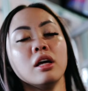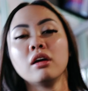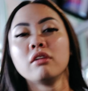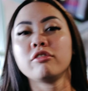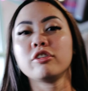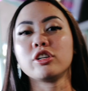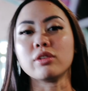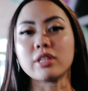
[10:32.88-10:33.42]

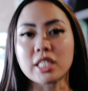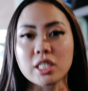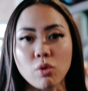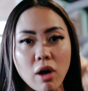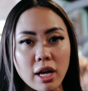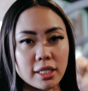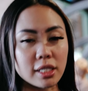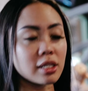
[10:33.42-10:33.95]
if you're doing
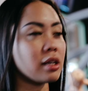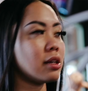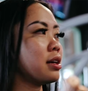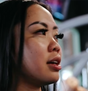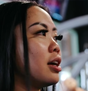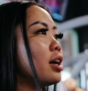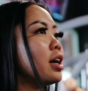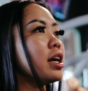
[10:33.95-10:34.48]
squats,
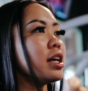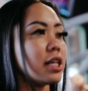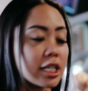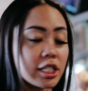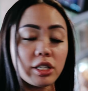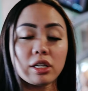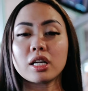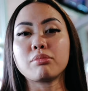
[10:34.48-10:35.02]

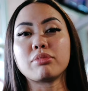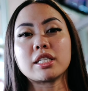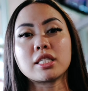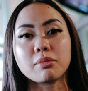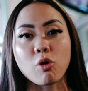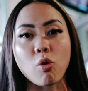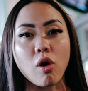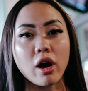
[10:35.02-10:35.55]
yes, you're gonna bring
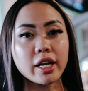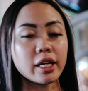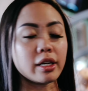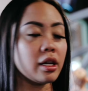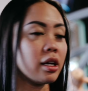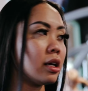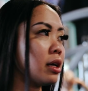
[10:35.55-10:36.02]
some quad in,